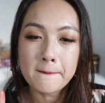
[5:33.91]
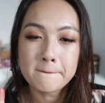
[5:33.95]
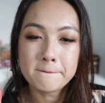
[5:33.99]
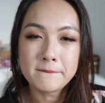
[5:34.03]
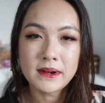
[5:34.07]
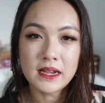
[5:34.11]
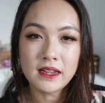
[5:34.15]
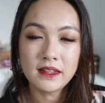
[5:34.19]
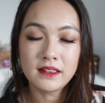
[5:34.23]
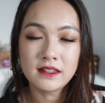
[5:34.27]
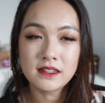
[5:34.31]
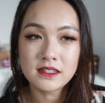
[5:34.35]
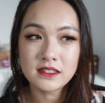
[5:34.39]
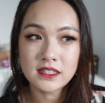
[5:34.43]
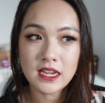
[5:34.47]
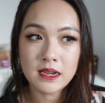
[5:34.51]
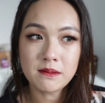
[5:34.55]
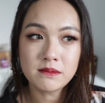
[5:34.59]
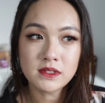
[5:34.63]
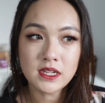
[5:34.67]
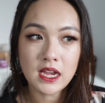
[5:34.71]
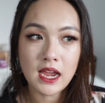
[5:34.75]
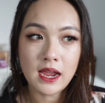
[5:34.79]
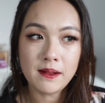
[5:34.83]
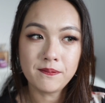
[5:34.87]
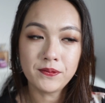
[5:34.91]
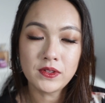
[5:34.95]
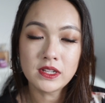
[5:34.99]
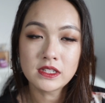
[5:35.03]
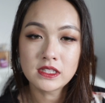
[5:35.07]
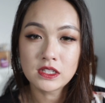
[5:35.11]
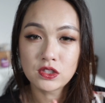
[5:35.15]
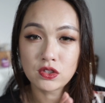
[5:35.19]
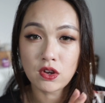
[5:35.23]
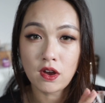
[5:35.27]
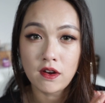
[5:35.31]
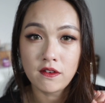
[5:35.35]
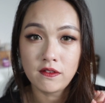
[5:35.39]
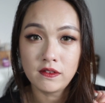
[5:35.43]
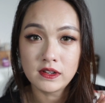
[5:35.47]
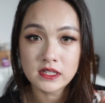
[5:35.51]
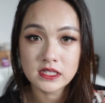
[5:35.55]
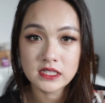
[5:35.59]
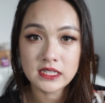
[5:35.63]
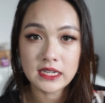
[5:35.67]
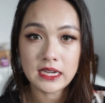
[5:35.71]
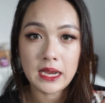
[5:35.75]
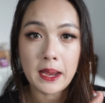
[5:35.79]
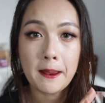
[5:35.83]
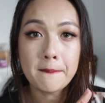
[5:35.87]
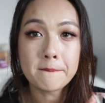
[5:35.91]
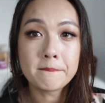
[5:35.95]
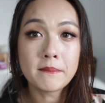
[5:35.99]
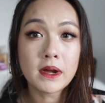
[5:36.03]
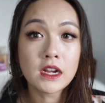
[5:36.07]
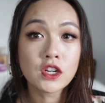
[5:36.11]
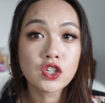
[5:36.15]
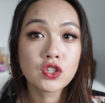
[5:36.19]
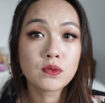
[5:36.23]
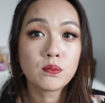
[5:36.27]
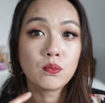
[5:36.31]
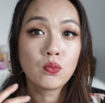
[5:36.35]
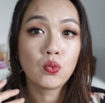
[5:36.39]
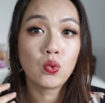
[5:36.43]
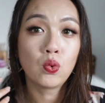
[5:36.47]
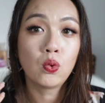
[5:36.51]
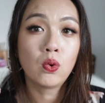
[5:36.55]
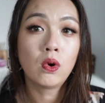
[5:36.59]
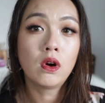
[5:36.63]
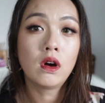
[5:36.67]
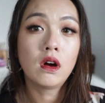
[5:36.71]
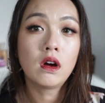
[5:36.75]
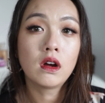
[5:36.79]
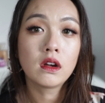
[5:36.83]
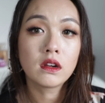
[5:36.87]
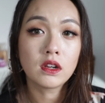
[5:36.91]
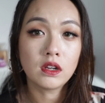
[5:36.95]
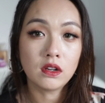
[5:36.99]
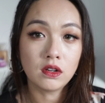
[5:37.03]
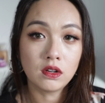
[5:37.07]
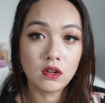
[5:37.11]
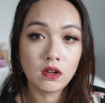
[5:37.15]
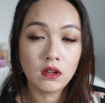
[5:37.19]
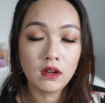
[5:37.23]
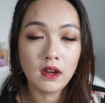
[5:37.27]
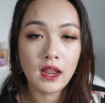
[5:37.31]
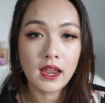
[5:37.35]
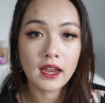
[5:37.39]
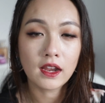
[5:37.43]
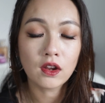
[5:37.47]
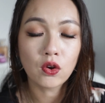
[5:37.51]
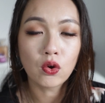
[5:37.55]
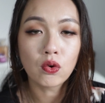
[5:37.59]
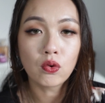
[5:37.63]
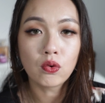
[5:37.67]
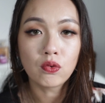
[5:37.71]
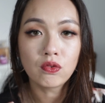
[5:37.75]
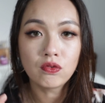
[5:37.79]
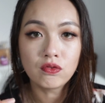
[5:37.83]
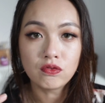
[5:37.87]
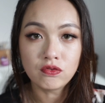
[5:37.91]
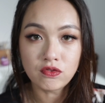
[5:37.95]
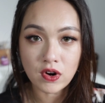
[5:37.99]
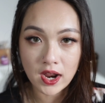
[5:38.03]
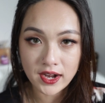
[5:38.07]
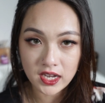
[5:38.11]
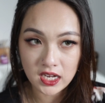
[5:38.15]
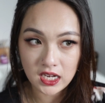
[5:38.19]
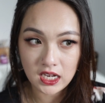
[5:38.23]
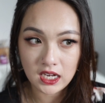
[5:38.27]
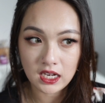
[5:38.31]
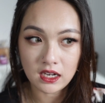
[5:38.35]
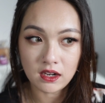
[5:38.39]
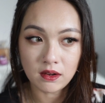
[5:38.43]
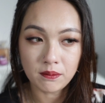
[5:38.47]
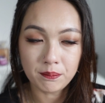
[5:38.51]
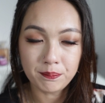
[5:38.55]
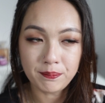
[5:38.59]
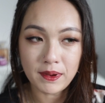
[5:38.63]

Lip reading: But at the same time, this is obviously much more, you know, like runny,